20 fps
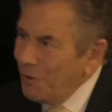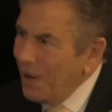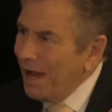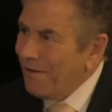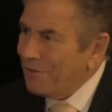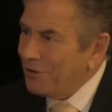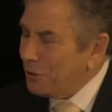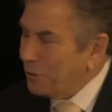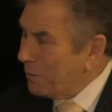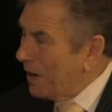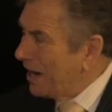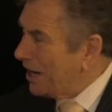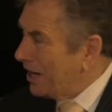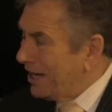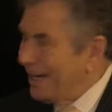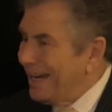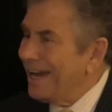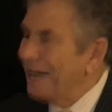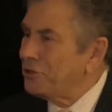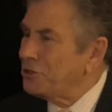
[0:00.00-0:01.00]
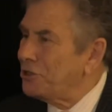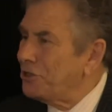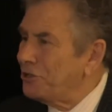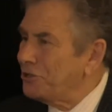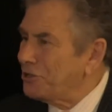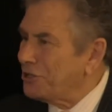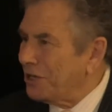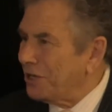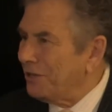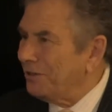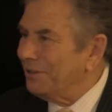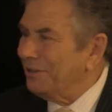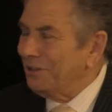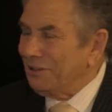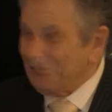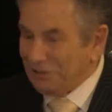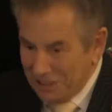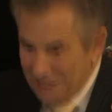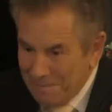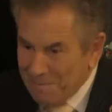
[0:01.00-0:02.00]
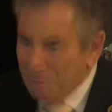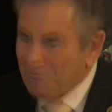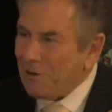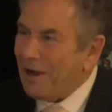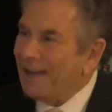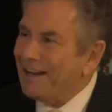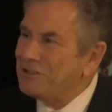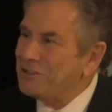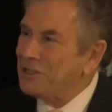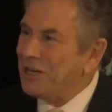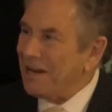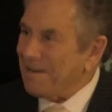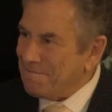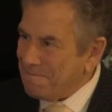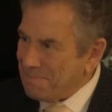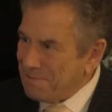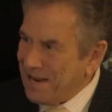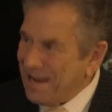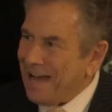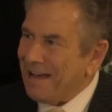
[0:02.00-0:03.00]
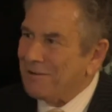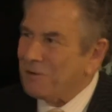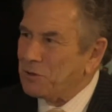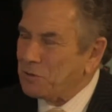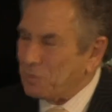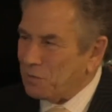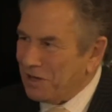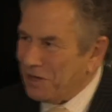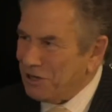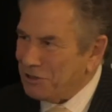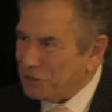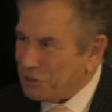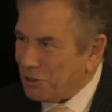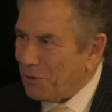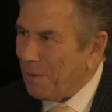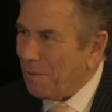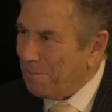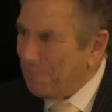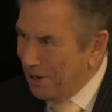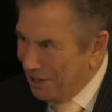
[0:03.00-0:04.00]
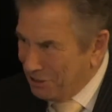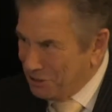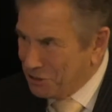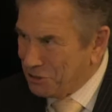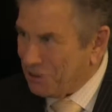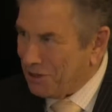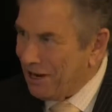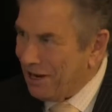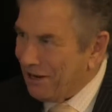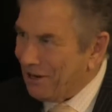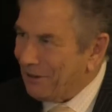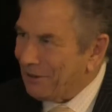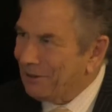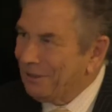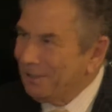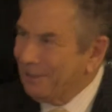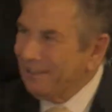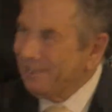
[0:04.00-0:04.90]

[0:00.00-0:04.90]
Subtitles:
have a direct connection to Liberace and pianos. We're going to show a picture here